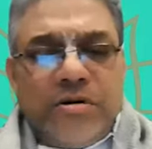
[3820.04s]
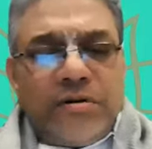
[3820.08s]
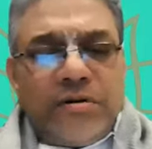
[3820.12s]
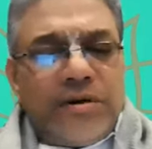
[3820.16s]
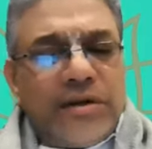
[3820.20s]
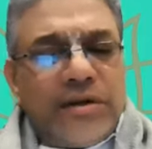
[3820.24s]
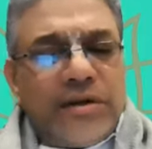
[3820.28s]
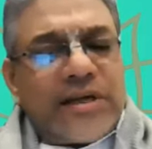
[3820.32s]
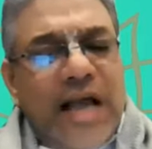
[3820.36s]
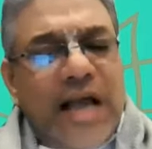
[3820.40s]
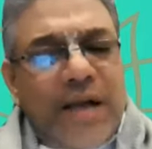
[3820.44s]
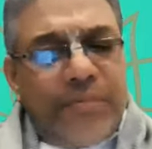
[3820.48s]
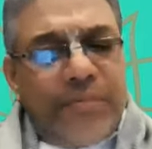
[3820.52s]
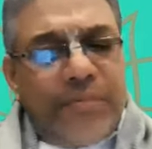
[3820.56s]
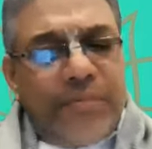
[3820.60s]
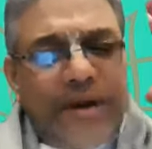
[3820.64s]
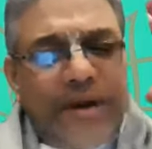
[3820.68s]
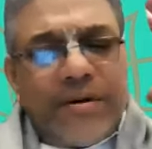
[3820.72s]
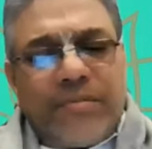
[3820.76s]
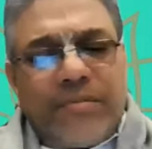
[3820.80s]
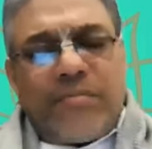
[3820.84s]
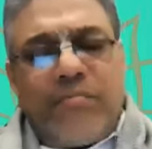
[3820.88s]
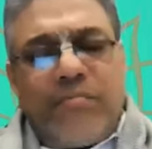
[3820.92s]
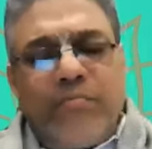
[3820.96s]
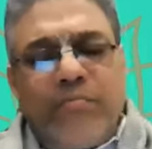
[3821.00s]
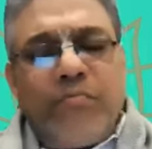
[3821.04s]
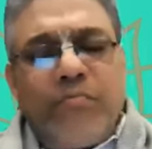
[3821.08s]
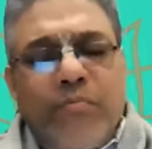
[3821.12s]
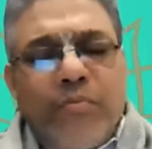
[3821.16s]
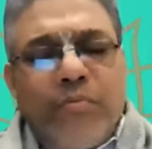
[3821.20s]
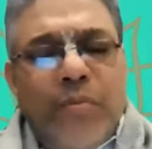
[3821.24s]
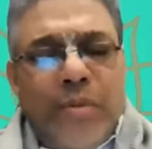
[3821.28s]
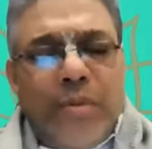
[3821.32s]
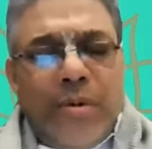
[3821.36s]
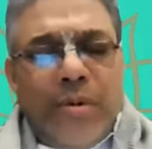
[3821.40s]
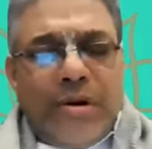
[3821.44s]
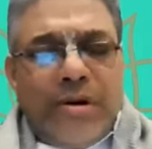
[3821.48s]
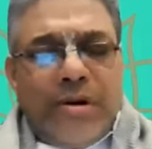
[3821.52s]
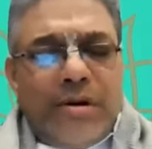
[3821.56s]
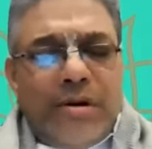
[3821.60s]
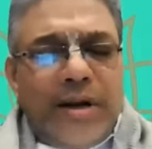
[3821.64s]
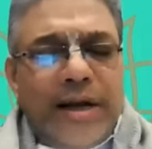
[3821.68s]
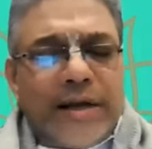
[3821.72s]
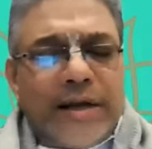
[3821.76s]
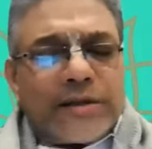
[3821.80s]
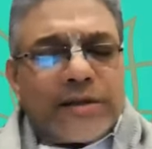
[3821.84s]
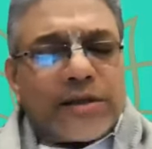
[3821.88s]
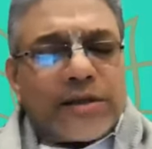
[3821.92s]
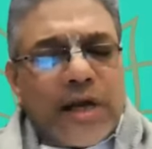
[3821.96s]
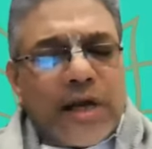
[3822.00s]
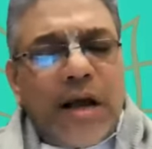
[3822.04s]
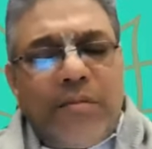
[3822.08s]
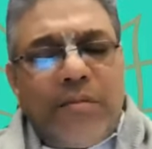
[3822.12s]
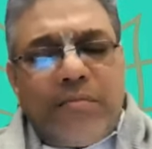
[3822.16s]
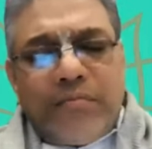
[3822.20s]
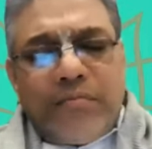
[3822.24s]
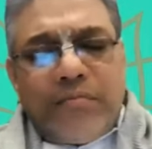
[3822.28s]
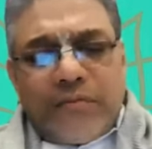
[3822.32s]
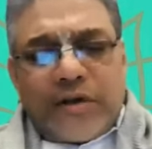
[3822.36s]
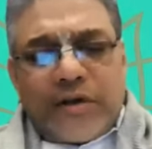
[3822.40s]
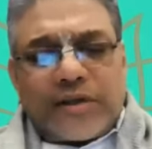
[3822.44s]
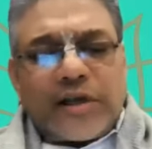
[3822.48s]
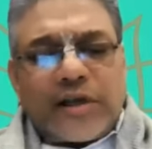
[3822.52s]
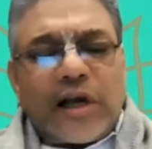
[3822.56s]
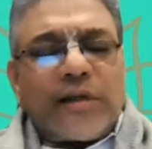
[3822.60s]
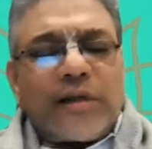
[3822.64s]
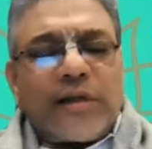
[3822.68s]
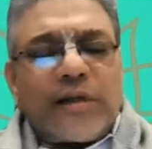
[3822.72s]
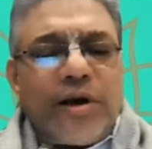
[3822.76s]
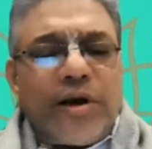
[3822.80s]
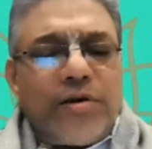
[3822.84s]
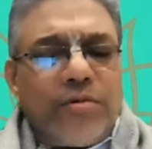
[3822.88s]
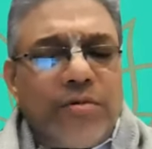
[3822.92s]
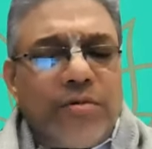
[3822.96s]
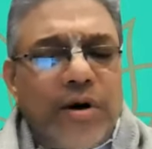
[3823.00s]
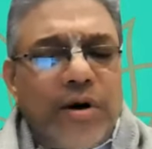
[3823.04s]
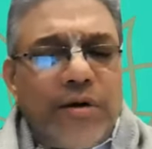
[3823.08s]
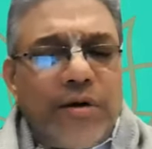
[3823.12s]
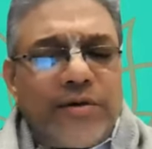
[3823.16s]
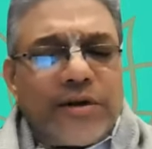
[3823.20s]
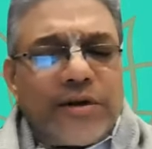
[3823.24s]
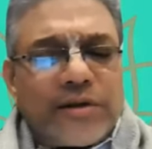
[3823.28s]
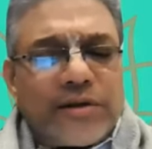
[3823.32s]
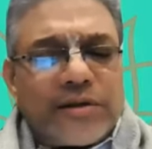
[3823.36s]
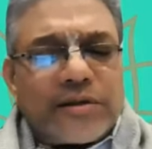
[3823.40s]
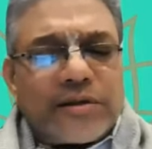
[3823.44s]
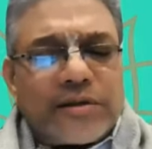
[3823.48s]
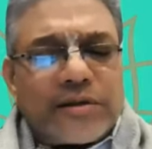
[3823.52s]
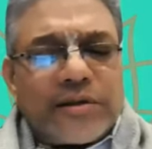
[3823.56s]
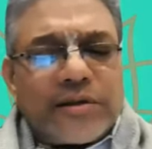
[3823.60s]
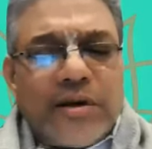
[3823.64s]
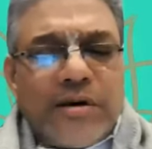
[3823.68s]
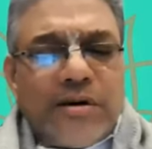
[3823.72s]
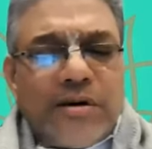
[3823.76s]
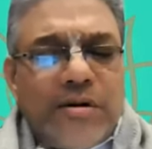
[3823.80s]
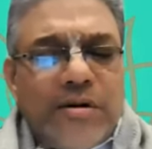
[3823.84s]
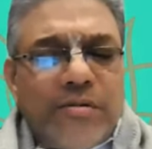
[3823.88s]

this happened in some satya yuga which is